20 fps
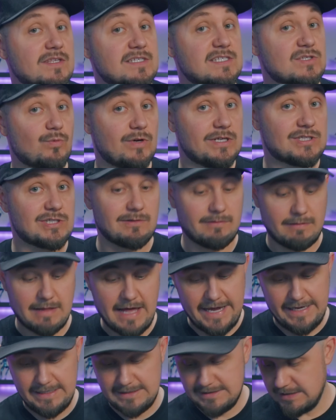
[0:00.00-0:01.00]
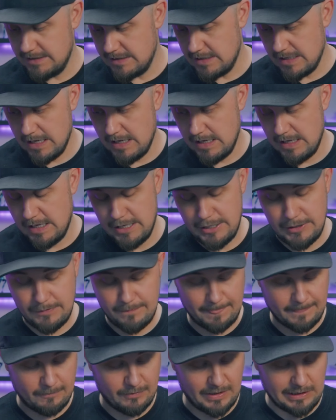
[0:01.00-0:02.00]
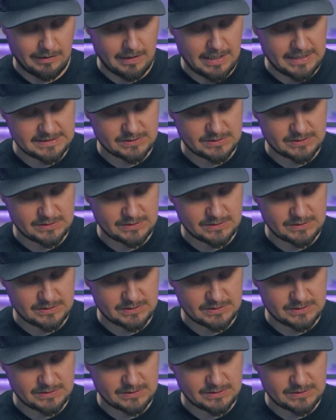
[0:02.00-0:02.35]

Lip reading: the Switch Lite. We got a lot of